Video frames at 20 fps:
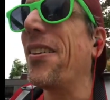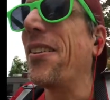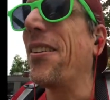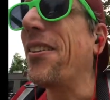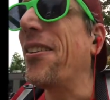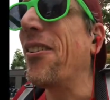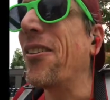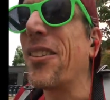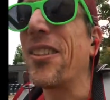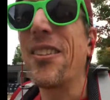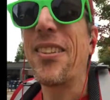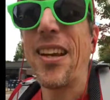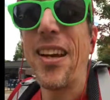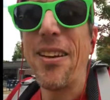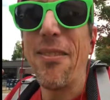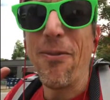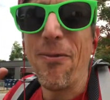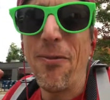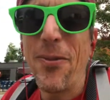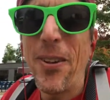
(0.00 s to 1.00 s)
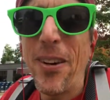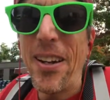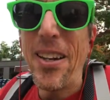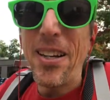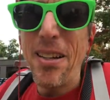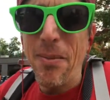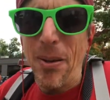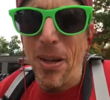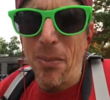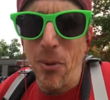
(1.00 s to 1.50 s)
you know, since I feel like I need
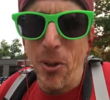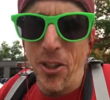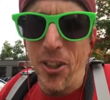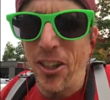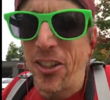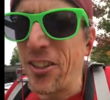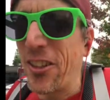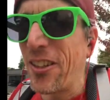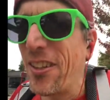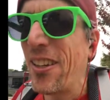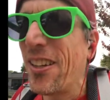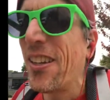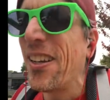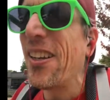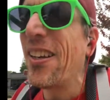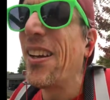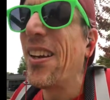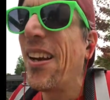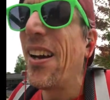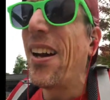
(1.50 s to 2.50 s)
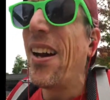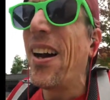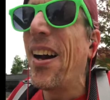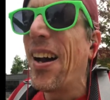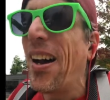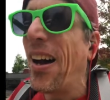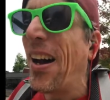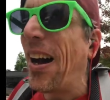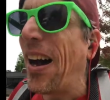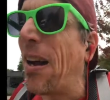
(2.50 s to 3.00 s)
to make a prediction,
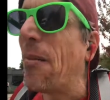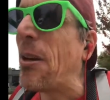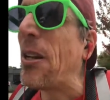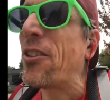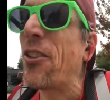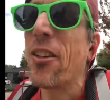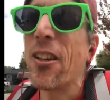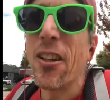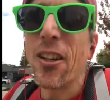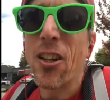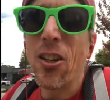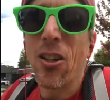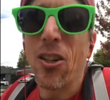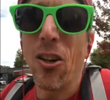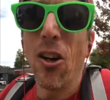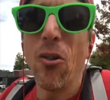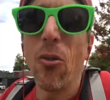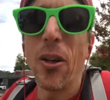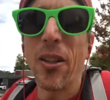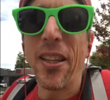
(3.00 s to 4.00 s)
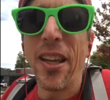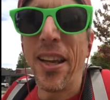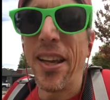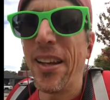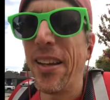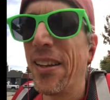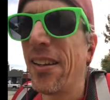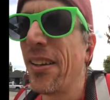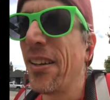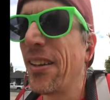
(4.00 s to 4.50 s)
I'm actually going to go with a